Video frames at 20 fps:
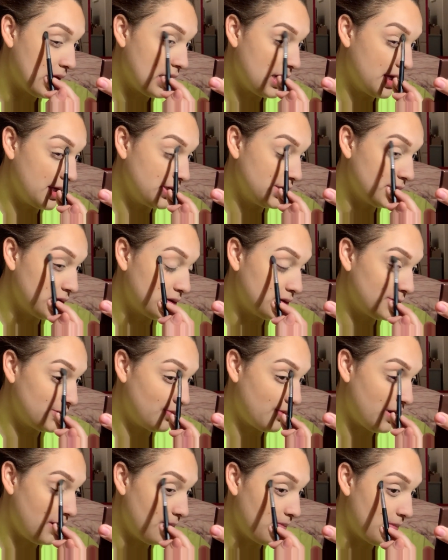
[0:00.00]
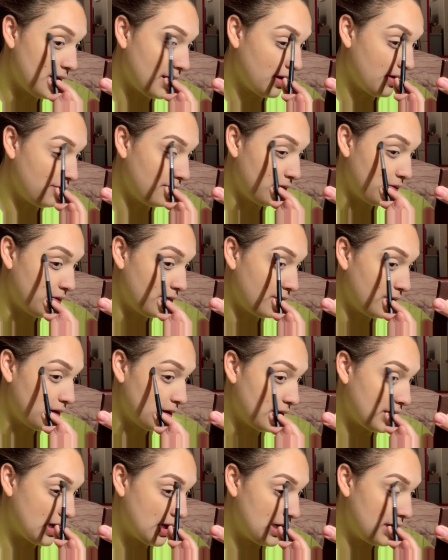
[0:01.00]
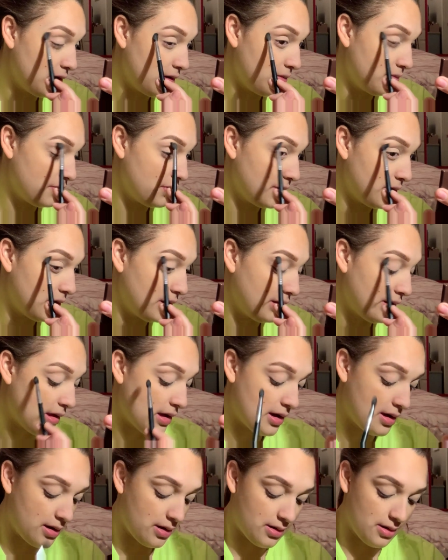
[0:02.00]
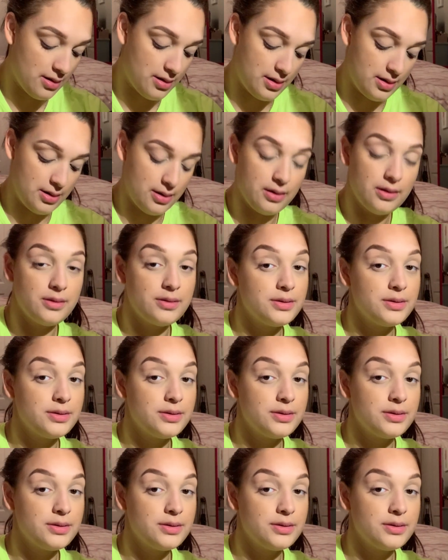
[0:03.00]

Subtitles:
and just swipe back and forth. I didn't put a lot on,